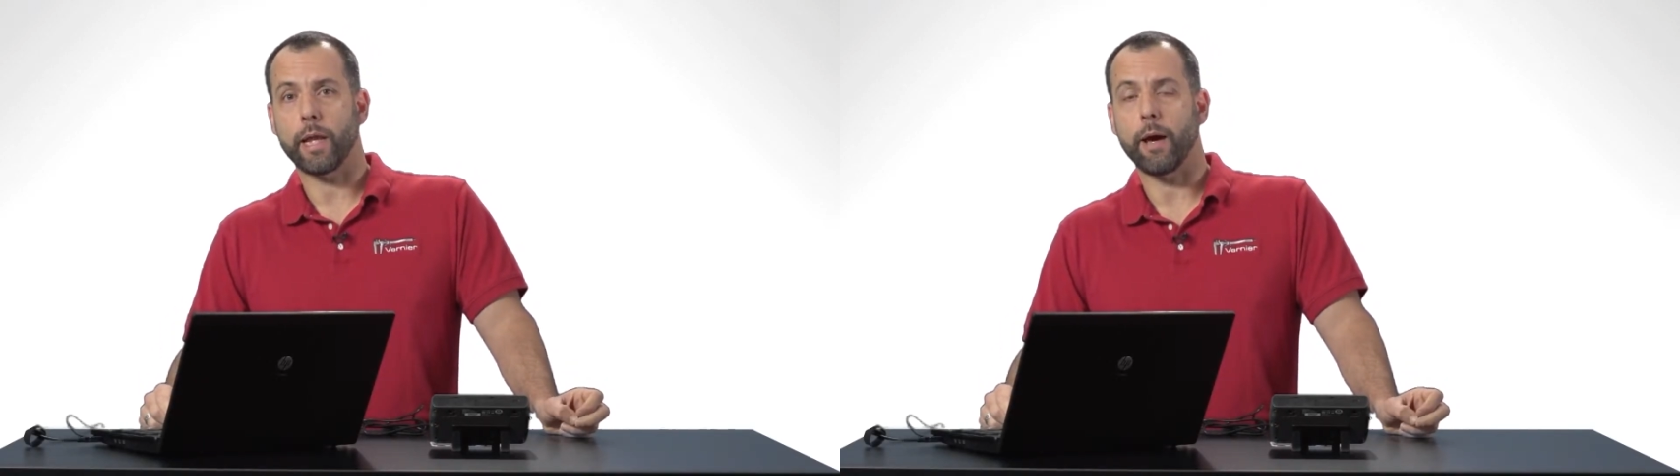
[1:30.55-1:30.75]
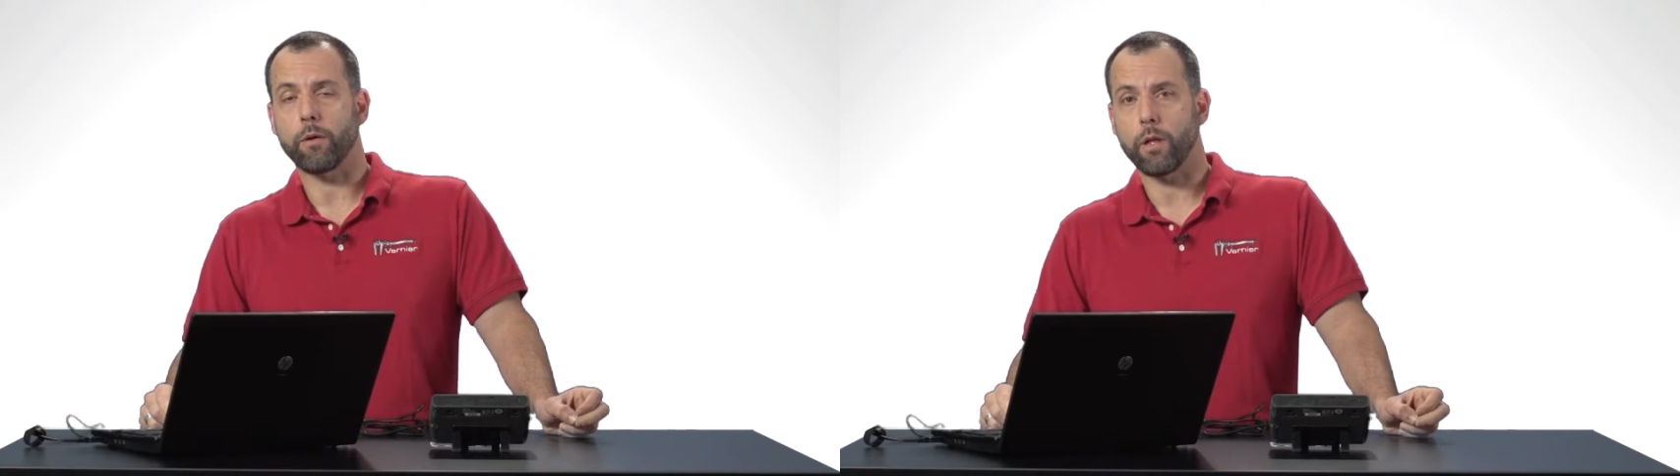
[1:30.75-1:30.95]

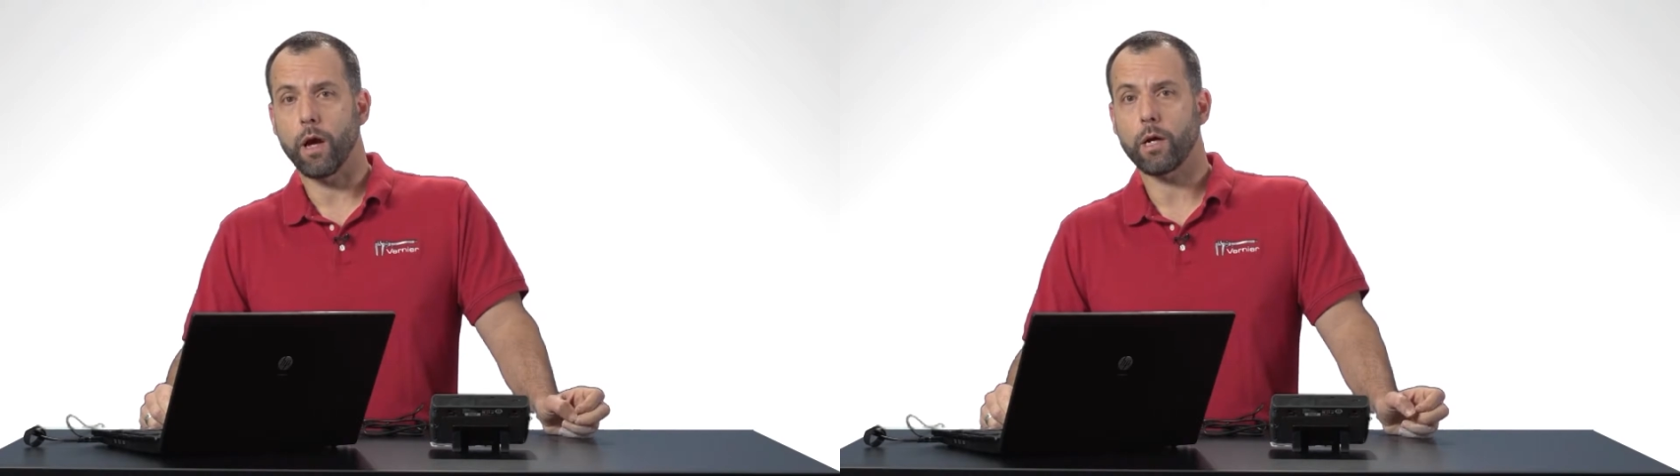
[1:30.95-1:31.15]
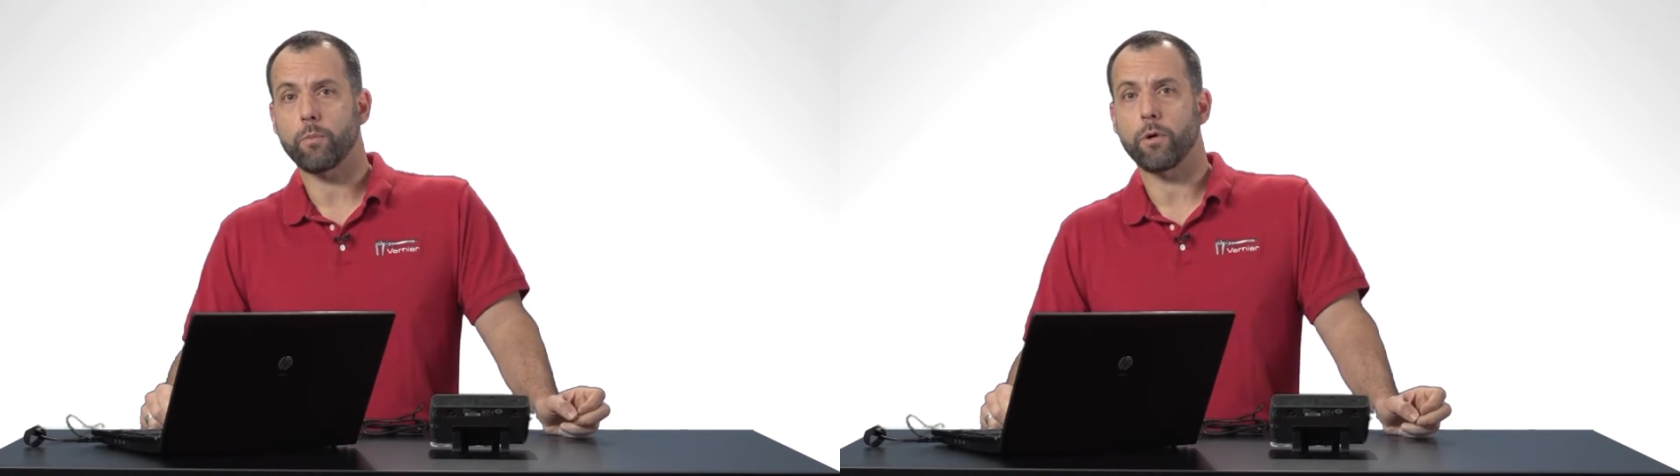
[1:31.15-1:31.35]
now in
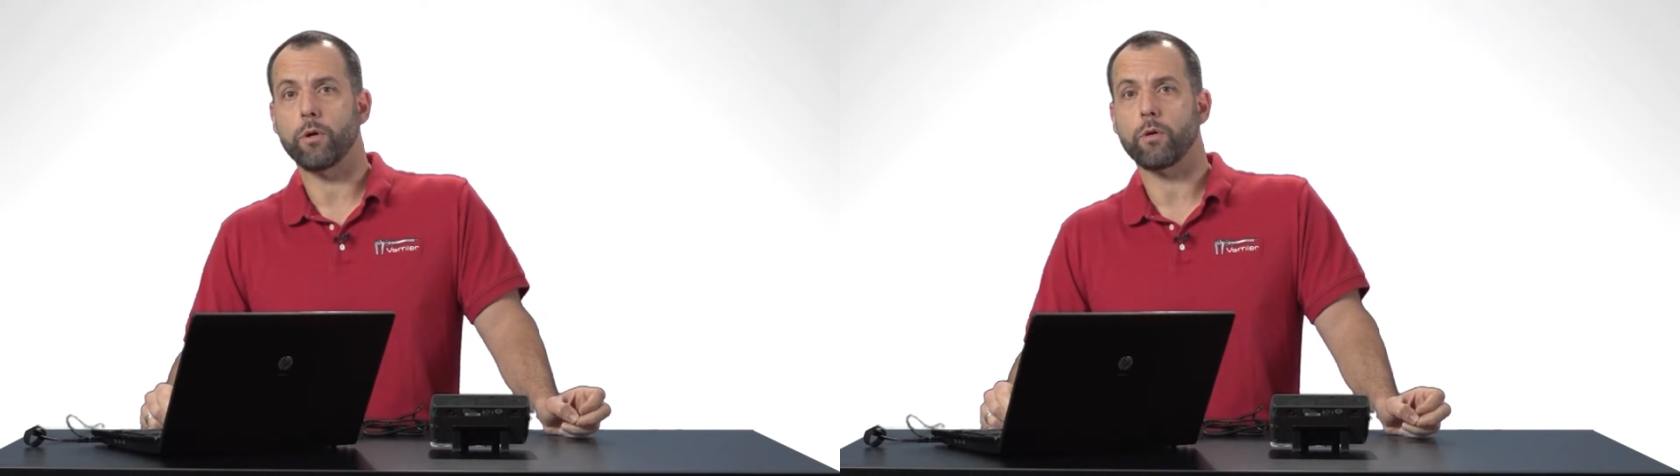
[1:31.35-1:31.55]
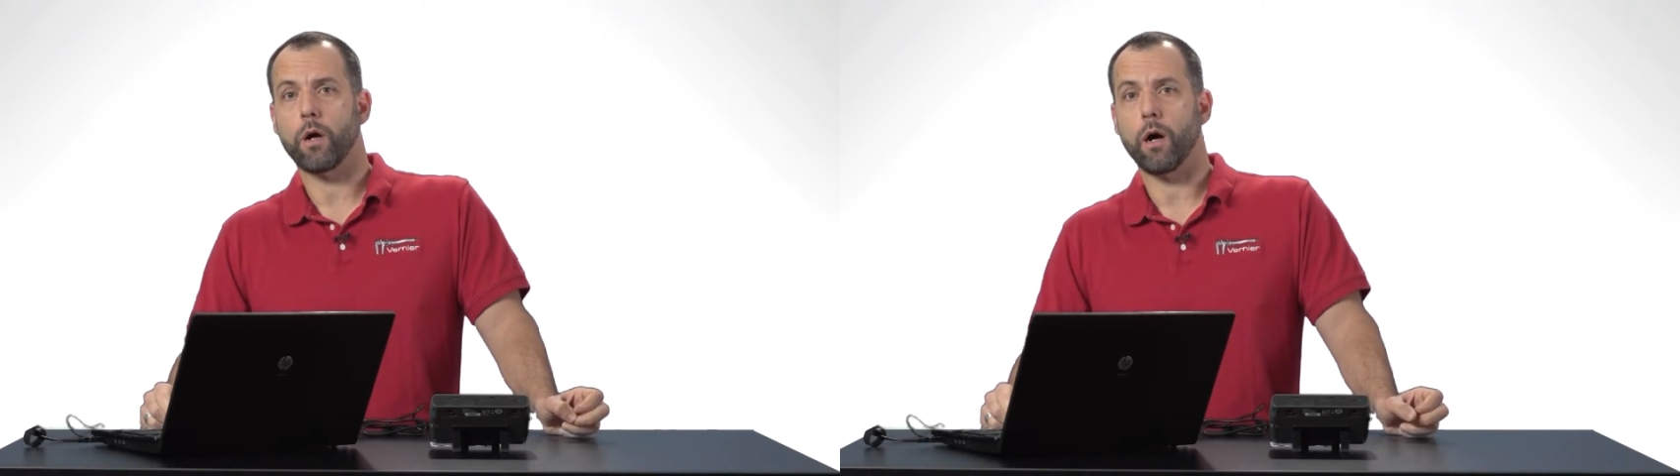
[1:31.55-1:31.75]
Logger
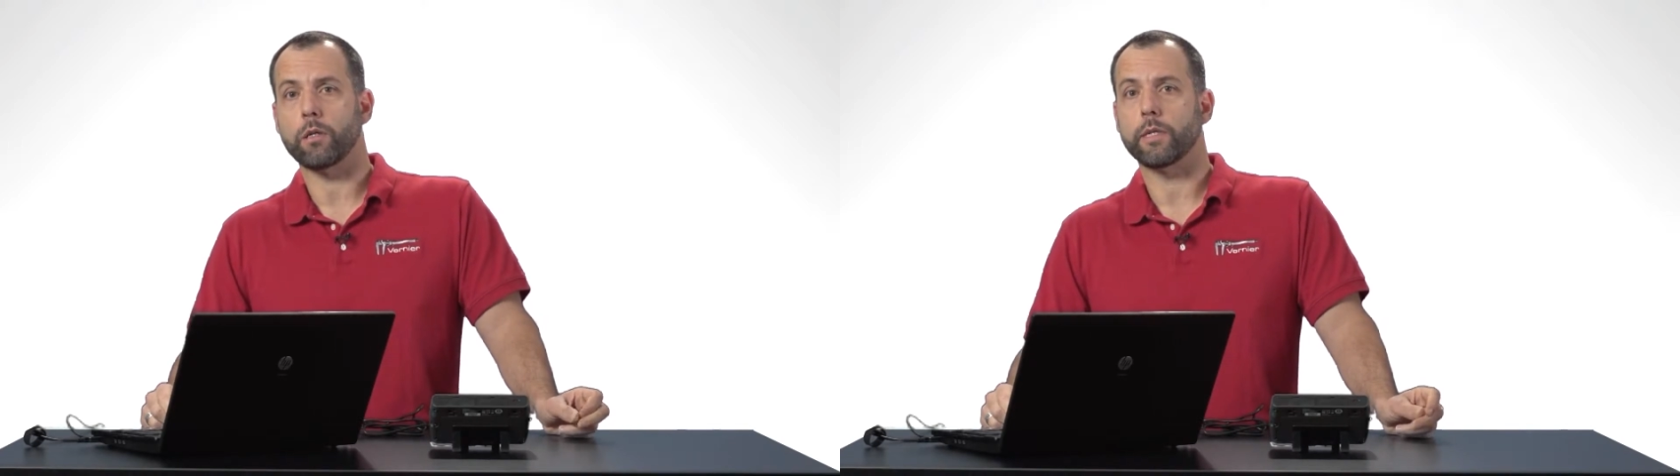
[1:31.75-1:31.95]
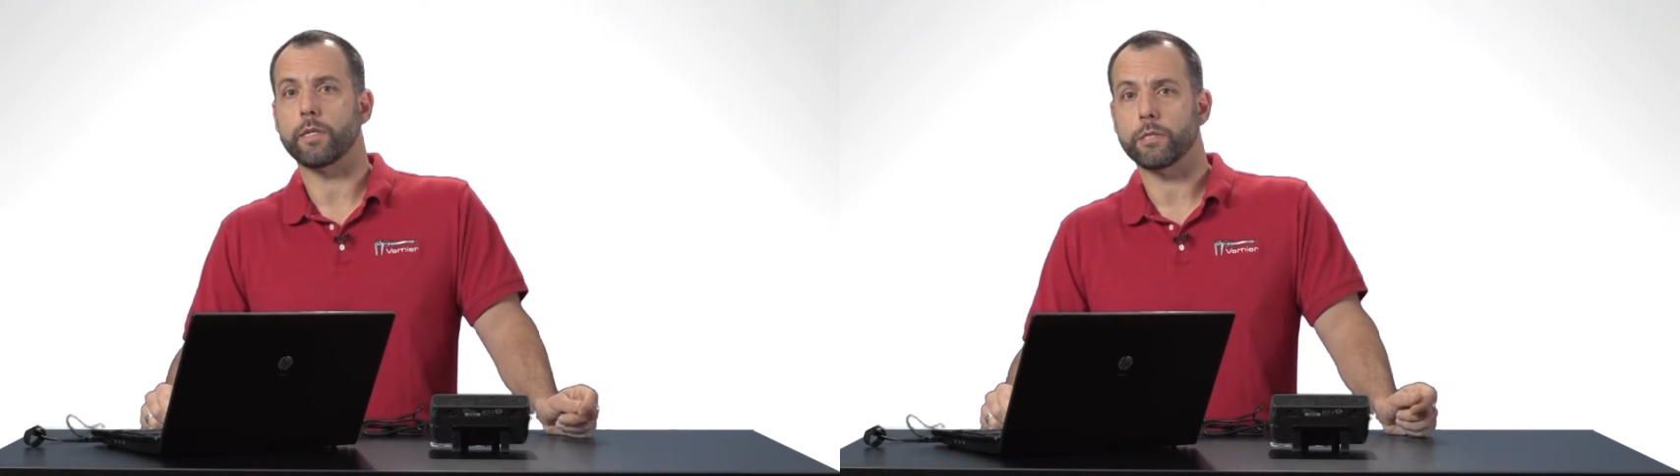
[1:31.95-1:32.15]
Pro
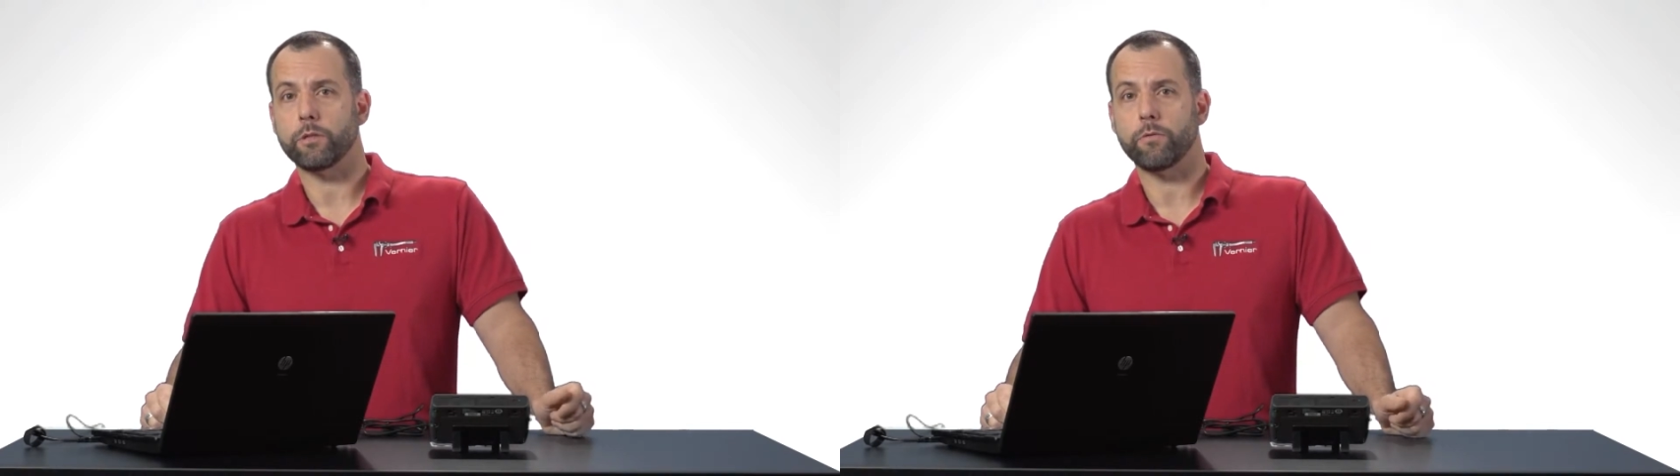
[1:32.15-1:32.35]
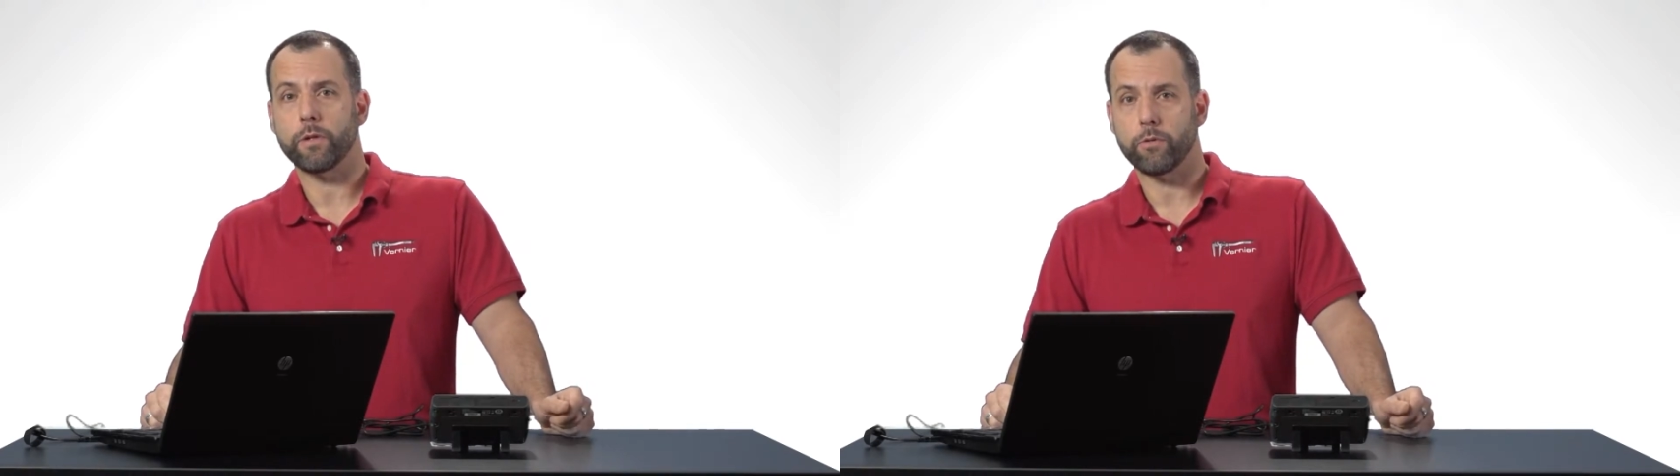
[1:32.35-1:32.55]
called a
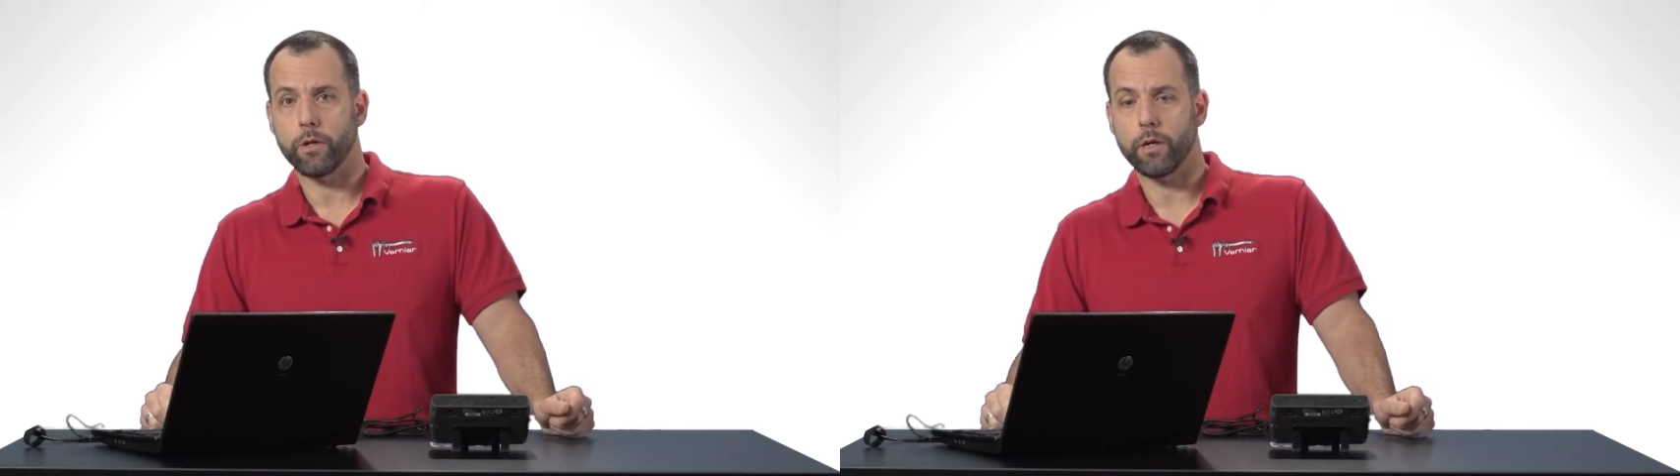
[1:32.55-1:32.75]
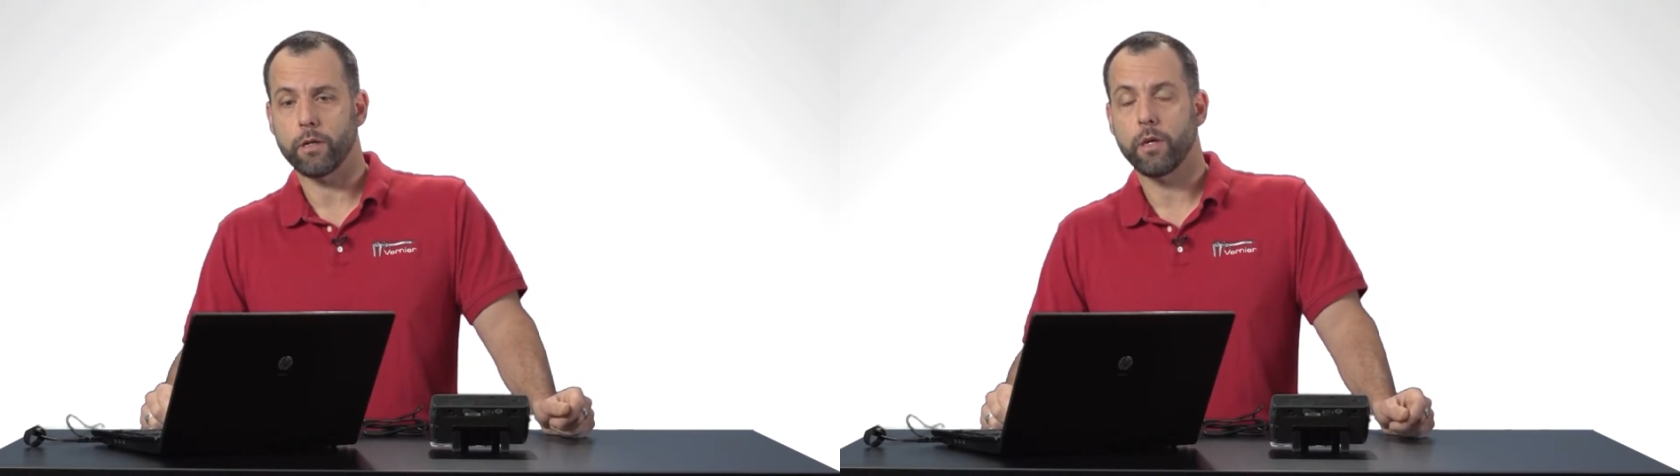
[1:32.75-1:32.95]
digital
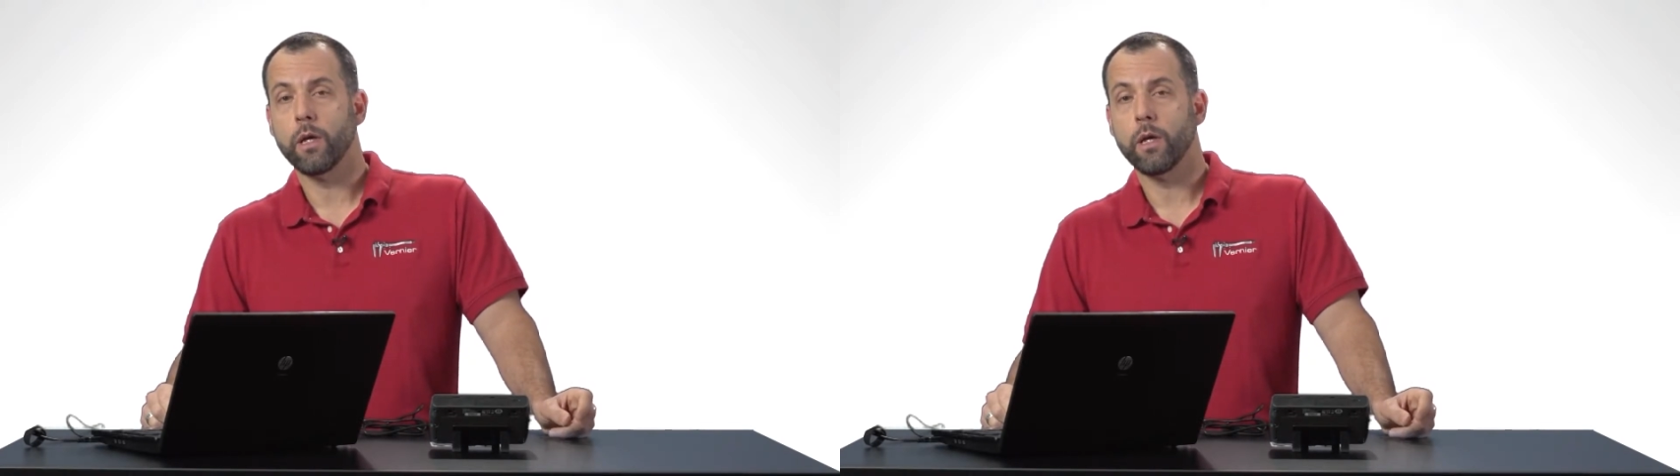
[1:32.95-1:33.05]
filter.